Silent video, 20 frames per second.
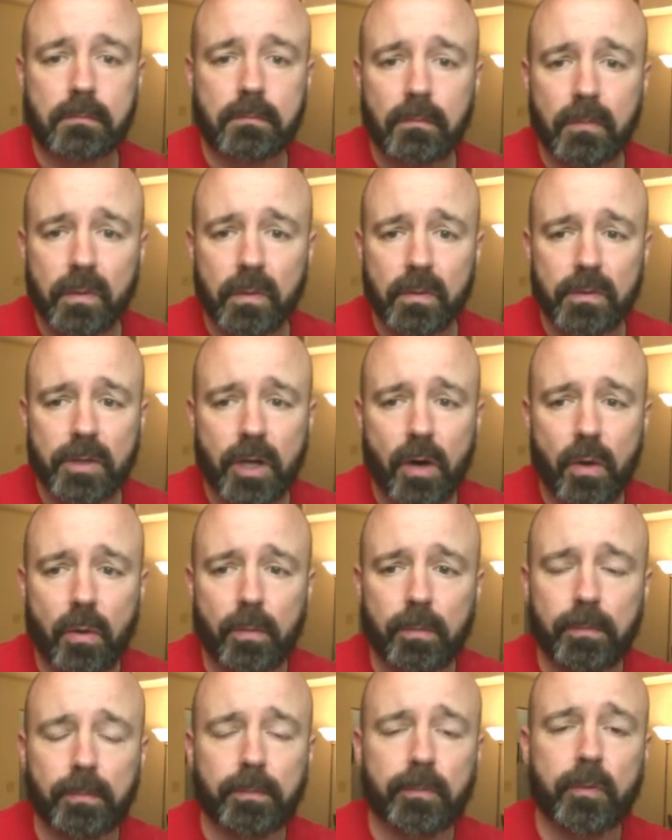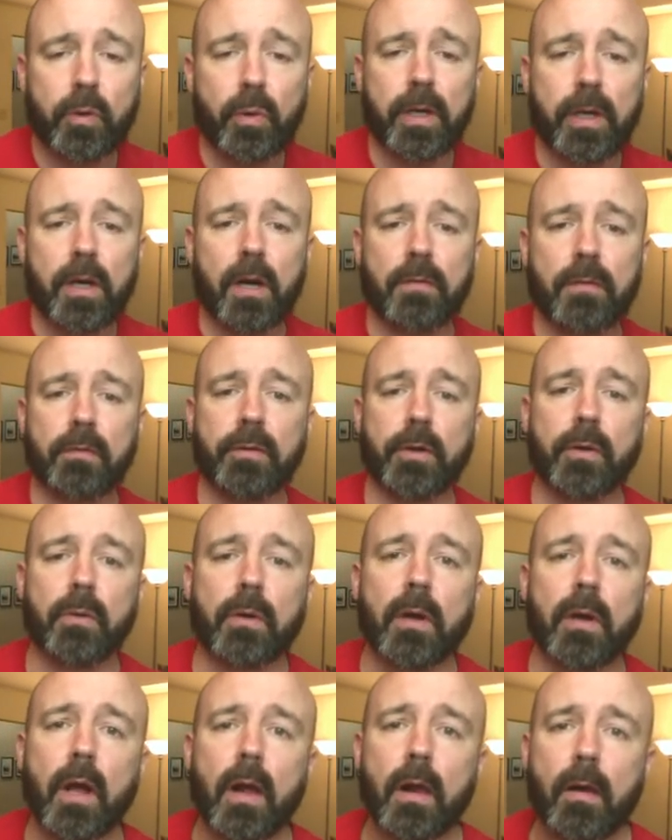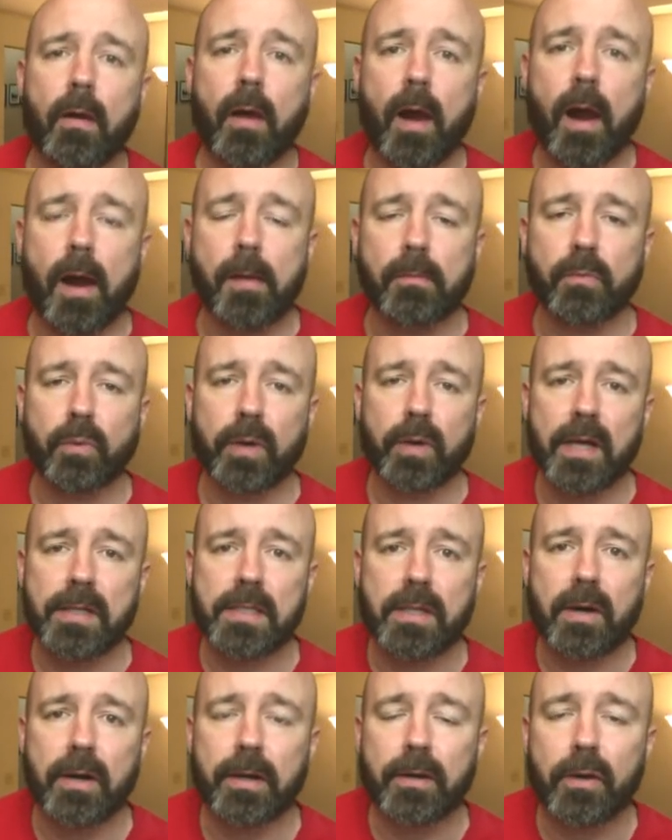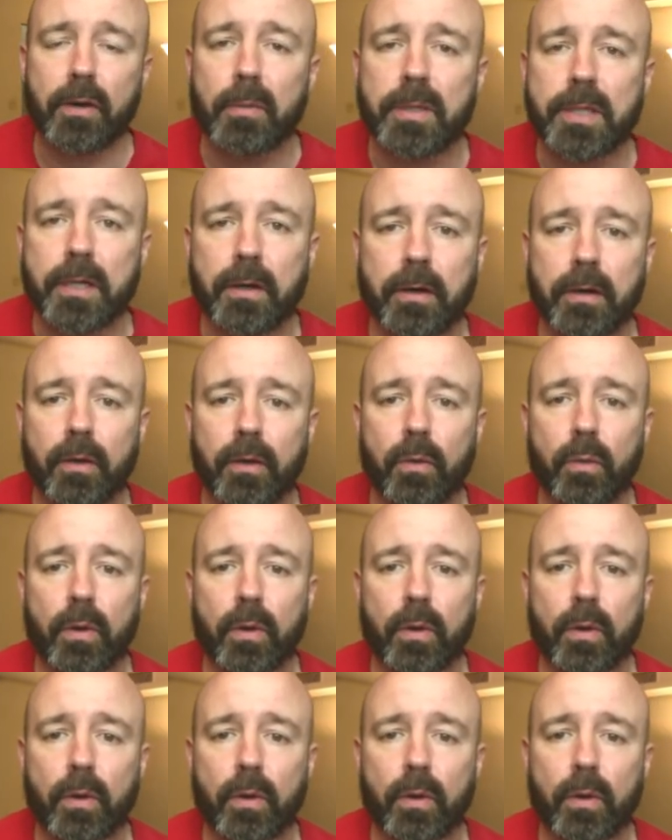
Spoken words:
So, quick overview. We're not starting new material.